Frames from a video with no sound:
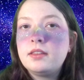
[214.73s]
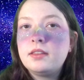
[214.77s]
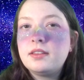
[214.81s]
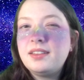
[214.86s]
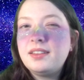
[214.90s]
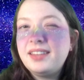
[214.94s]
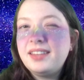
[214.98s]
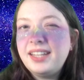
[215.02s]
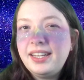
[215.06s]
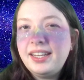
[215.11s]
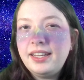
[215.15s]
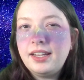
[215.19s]
The
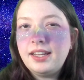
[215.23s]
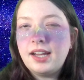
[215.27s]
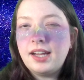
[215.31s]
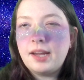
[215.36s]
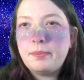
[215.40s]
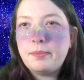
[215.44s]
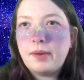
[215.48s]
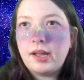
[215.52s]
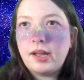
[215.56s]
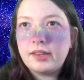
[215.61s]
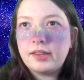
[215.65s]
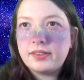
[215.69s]
leading
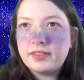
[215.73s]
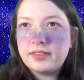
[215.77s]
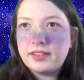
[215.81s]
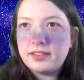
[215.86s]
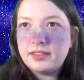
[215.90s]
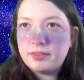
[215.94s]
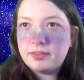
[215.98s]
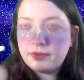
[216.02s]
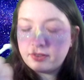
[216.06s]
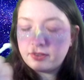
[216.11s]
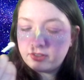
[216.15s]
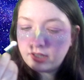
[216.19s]

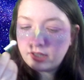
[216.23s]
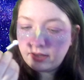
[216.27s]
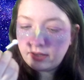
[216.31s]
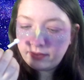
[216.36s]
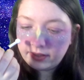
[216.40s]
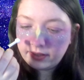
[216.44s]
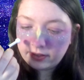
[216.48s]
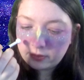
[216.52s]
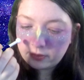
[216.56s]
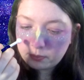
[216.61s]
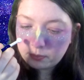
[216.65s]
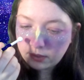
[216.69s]
hypothesis for
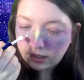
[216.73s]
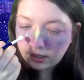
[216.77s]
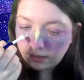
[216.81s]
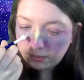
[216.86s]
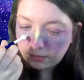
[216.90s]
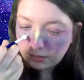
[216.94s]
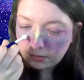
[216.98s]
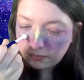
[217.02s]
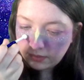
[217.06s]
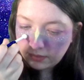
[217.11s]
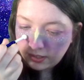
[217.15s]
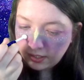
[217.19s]
solving this
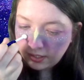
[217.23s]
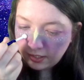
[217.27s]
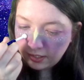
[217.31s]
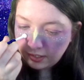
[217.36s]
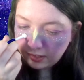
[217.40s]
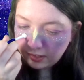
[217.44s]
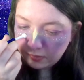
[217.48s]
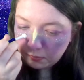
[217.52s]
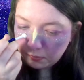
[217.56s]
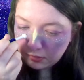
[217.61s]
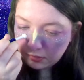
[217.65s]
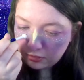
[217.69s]
problem
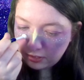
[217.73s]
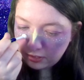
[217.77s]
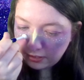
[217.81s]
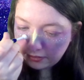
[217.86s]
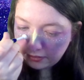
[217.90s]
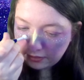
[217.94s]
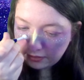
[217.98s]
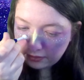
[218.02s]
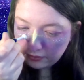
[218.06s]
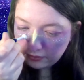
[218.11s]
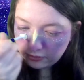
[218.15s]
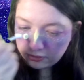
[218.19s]
is
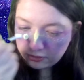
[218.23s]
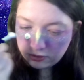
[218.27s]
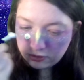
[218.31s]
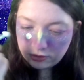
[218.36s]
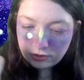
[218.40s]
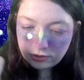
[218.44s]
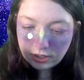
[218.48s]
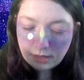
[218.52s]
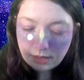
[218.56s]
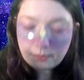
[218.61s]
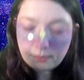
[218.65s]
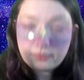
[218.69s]
materials
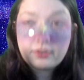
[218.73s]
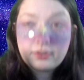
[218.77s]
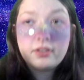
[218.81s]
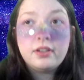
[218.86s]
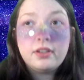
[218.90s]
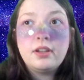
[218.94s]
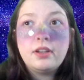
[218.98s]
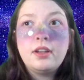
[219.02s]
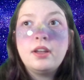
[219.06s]
jumped